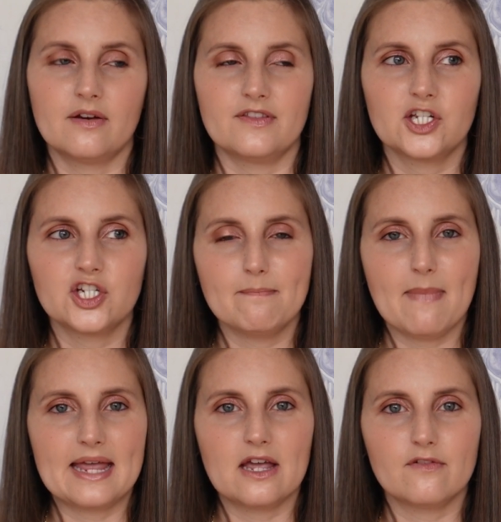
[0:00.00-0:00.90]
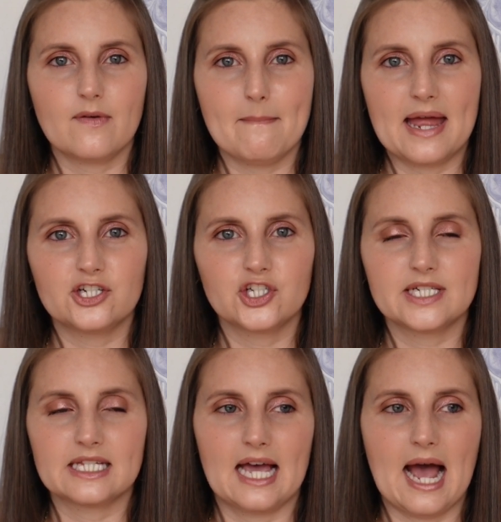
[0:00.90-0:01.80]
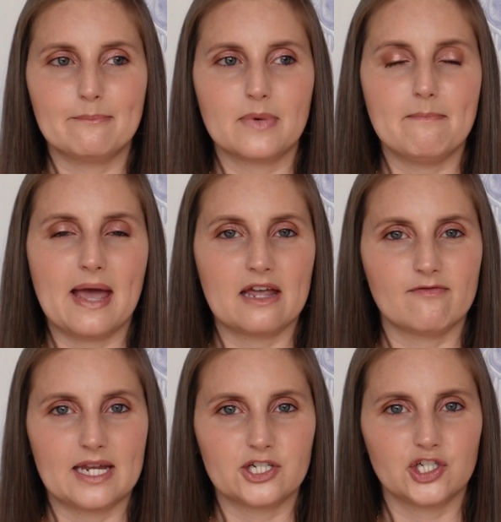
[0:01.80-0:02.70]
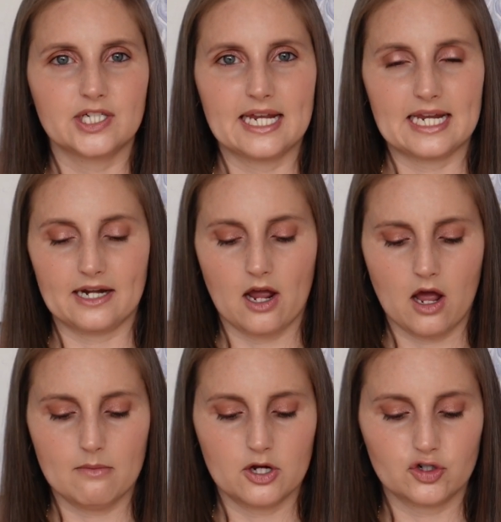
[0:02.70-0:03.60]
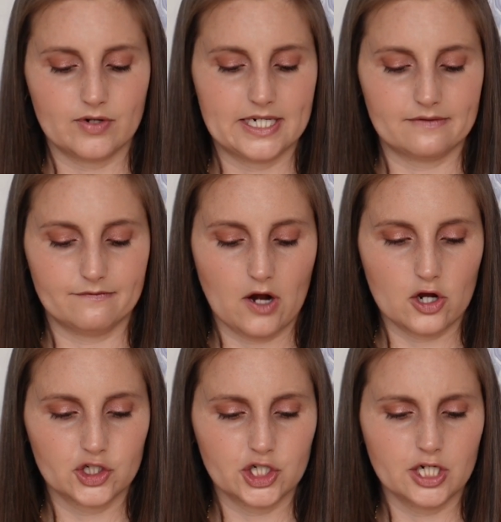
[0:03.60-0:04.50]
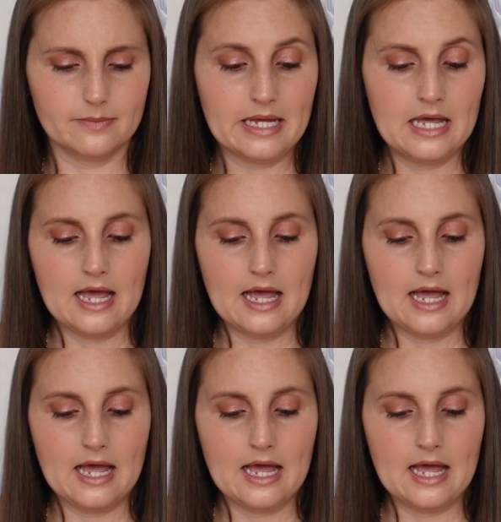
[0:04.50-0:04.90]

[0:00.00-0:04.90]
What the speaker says: I think she may have mentioned it, like Amber may have mentioned it in her most recent Flosstube.